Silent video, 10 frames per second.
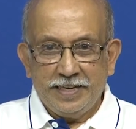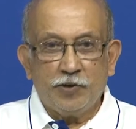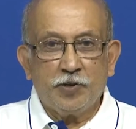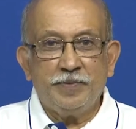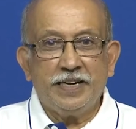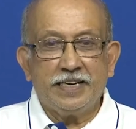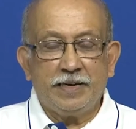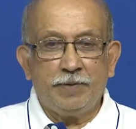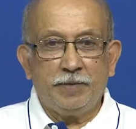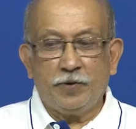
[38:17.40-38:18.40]
how to make
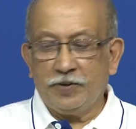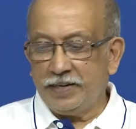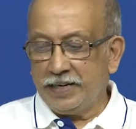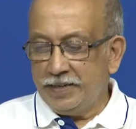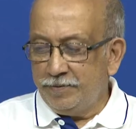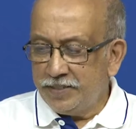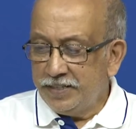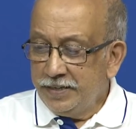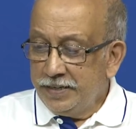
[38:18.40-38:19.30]
rapid prototypes,